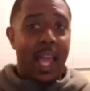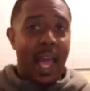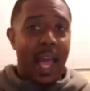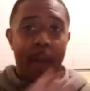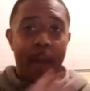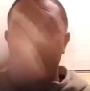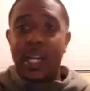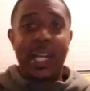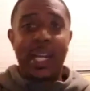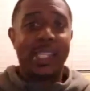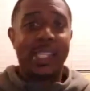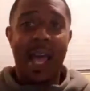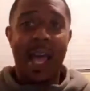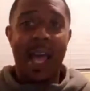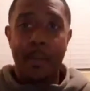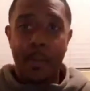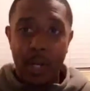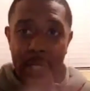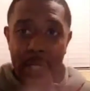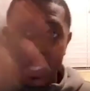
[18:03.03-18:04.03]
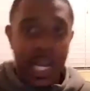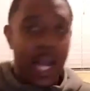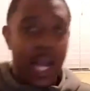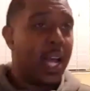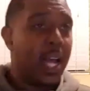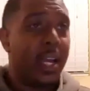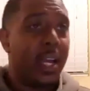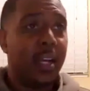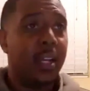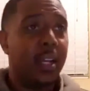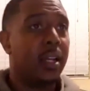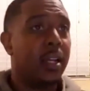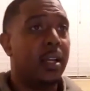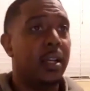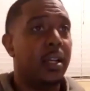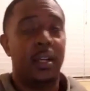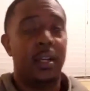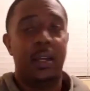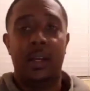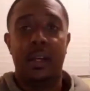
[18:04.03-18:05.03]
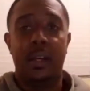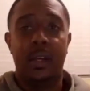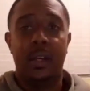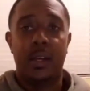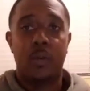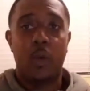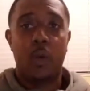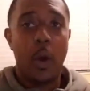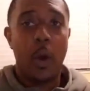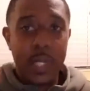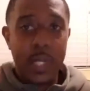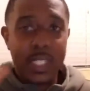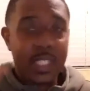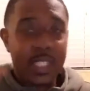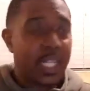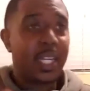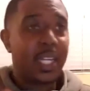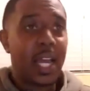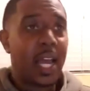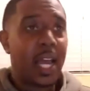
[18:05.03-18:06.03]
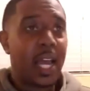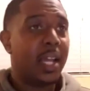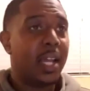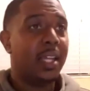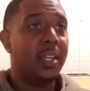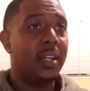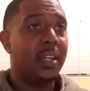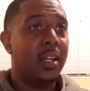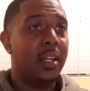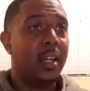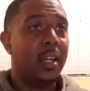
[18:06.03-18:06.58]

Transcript: Abracadabra, done. Romans 10 9.